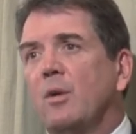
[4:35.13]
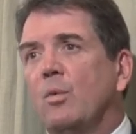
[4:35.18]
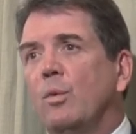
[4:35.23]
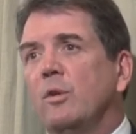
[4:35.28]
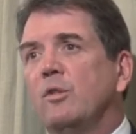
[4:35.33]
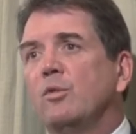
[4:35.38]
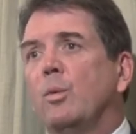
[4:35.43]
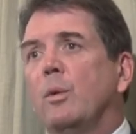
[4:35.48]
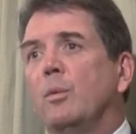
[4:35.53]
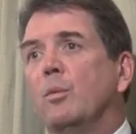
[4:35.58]

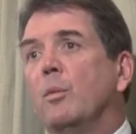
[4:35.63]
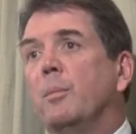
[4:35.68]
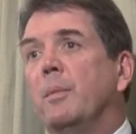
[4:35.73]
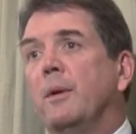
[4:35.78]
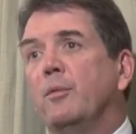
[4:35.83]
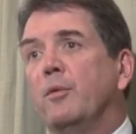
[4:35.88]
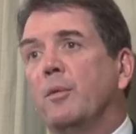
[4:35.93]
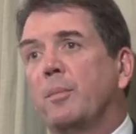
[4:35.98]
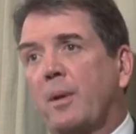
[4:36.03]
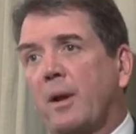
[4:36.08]
which we will
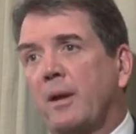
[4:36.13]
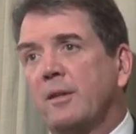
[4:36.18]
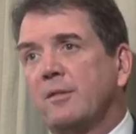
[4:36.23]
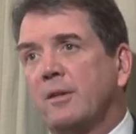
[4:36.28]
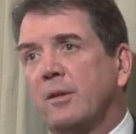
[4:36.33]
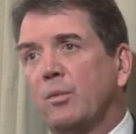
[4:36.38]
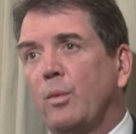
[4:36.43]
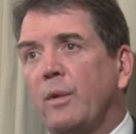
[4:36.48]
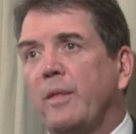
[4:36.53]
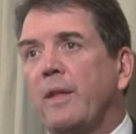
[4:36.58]
be
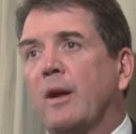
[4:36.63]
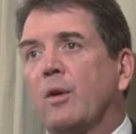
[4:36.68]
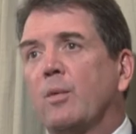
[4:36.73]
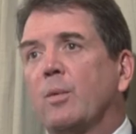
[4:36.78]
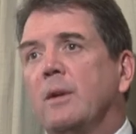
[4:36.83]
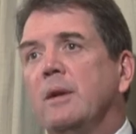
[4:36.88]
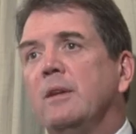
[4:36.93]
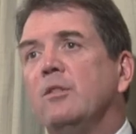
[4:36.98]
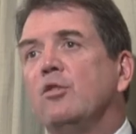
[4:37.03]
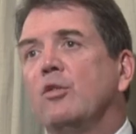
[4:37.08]
replacing with
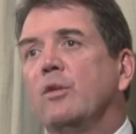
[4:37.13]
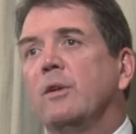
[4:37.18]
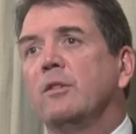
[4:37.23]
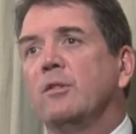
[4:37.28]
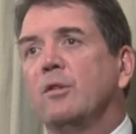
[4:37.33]
equity during